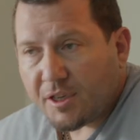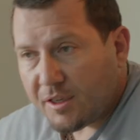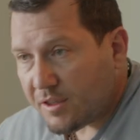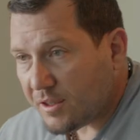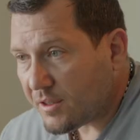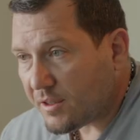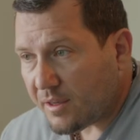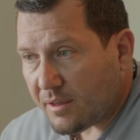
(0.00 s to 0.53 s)

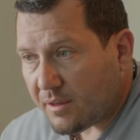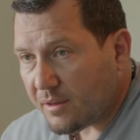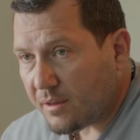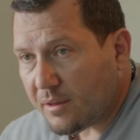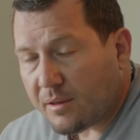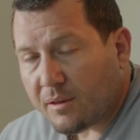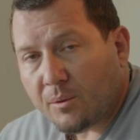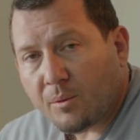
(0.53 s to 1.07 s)
changes
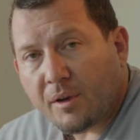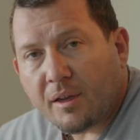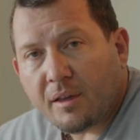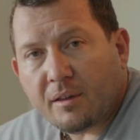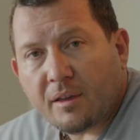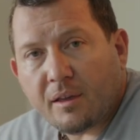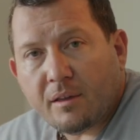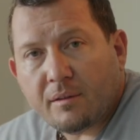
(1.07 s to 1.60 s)
the way
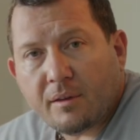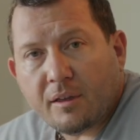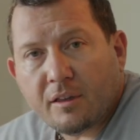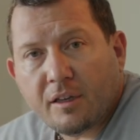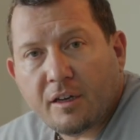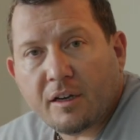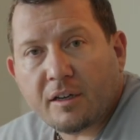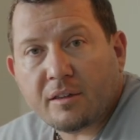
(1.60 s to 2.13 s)
they
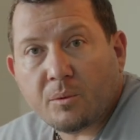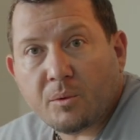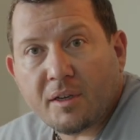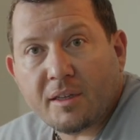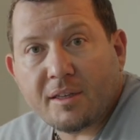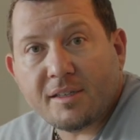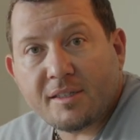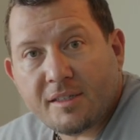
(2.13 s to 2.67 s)
look, the
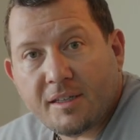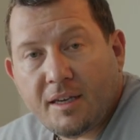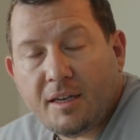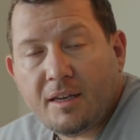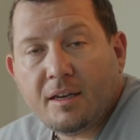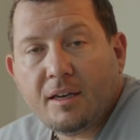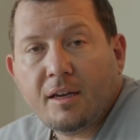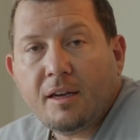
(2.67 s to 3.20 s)
way they
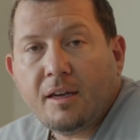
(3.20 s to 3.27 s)
see,